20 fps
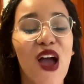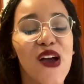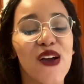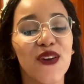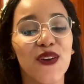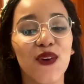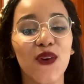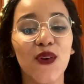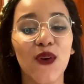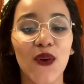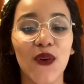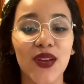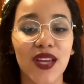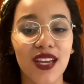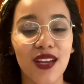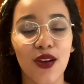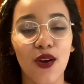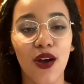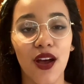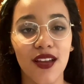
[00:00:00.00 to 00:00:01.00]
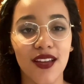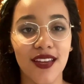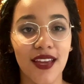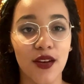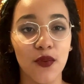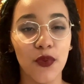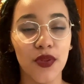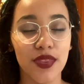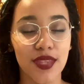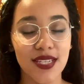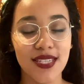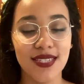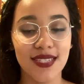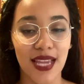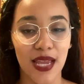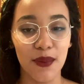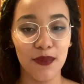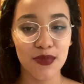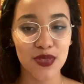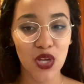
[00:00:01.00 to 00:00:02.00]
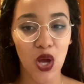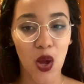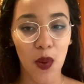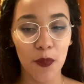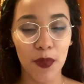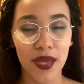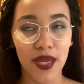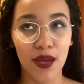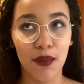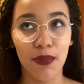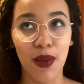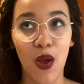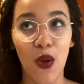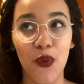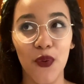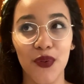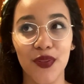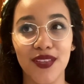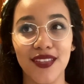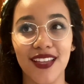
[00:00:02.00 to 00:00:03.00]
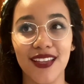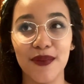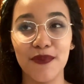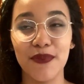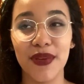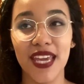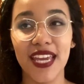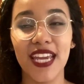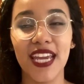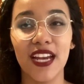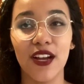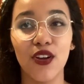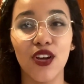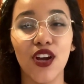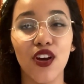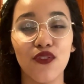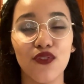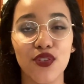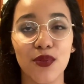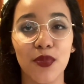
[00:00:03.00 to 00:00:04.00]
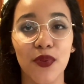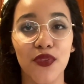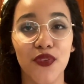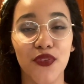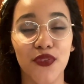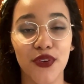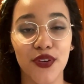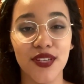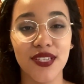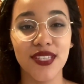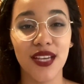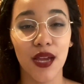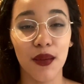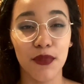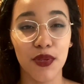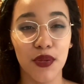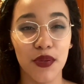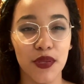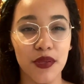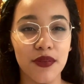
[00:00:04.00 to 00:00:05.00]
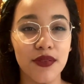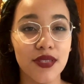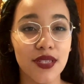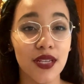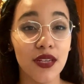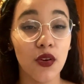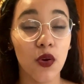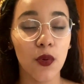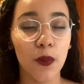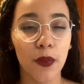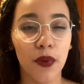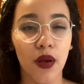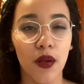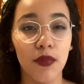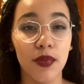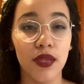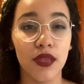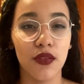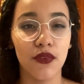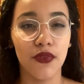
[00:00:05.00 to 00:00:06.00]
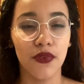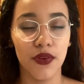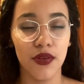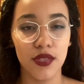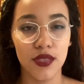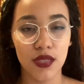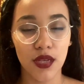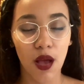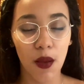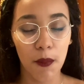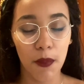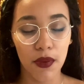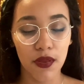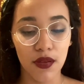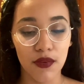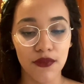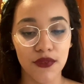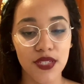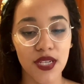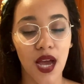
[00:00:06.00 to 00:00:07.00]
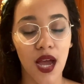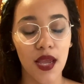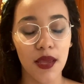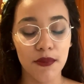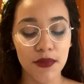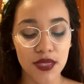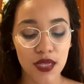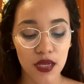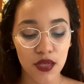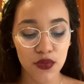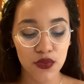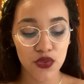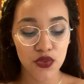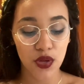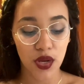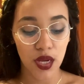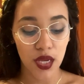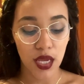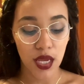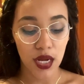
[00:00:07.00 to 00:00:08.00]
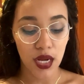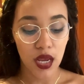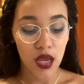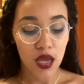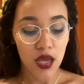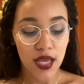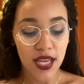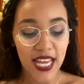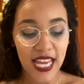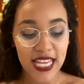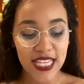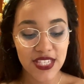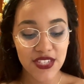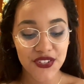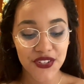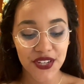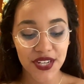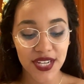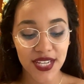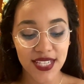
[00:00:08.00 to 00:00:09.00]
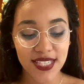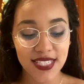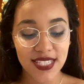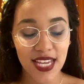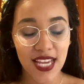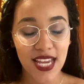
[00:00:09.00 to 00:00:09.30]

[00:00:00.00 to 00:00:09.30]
Going again with the same topic about being uncomfortable the first time you use it, or probably the first couple of times that you try and insert it,